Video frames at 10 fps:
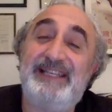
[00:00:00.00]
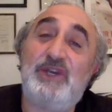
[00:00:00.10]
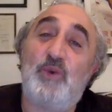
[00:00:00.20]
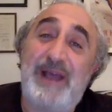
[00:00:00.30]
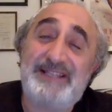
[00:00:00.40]

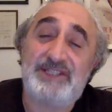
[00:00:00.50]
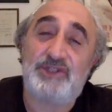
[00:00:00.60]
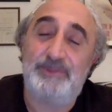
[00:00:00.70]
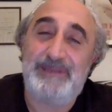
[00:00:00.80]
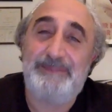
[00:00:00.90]
quest
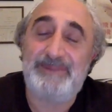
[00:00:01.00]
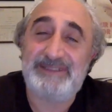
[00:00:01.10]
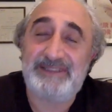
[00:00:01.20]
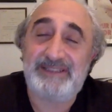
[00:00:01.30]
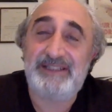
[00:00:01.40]
to be
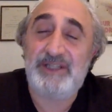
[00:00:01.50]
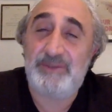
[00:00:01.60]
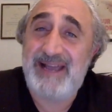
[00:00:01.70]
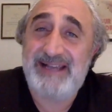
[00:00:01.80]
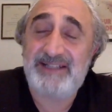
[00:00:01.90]
politically
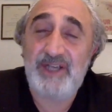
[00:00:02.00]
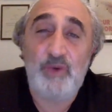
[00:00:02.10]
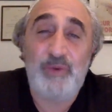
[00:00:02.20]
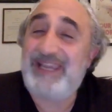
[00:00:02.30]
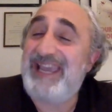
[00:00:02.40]
correct,
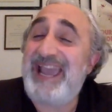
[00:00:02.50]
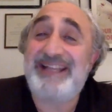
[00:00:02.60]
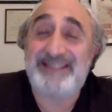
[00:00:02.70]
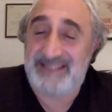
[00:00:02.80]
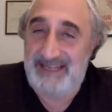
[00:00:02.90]
we
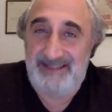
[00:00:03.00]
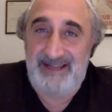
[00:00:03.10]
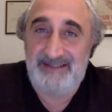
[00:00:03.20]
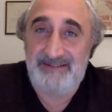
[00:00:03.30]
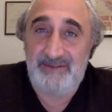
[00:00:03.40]
can't say
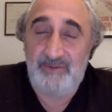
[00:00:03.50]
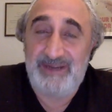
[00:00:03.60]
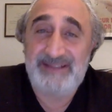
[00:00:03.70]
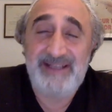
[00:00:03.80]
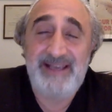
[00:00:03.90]
that,
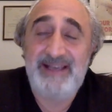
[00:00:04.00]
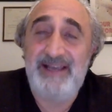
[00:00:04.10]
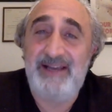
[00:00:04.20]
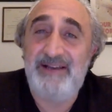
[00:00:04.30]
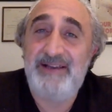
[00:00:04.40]
right?
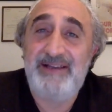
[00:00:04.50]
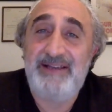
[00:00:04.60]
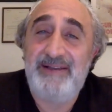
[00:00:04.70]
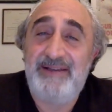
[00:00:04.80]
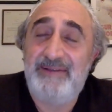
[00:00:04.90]
Uh,
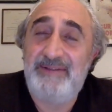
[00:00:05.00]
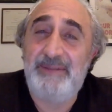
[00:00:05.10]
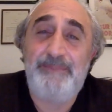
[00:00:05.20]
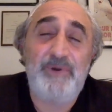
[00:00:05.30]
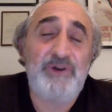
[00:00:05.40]
the
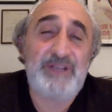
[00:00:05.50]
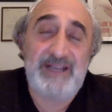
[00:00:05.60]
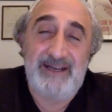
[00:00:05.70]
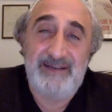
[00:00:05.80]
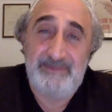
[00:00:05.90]

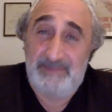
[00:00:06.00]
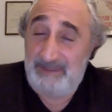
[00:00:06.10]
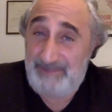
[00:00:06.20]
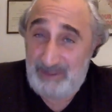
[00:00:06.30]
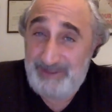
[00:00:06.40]
burqa,
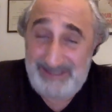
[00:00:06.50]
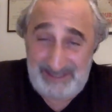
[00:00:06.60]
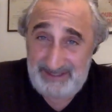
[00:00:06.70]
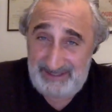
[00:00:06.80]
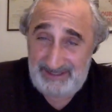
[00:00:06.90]
by, by the way, this
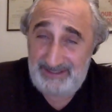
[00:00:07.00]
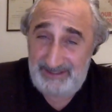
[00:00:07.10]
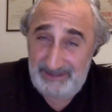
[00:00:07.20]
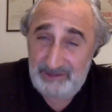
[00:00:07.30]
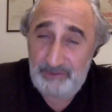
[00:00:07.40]
is this is a
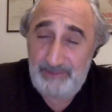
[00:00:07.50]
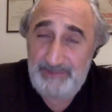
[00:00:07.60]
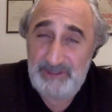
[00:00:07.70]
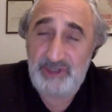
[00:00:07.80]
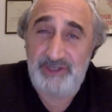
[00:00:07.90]
literal
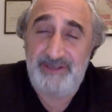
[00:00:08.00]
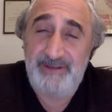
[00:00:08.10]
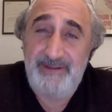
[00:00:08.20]
position.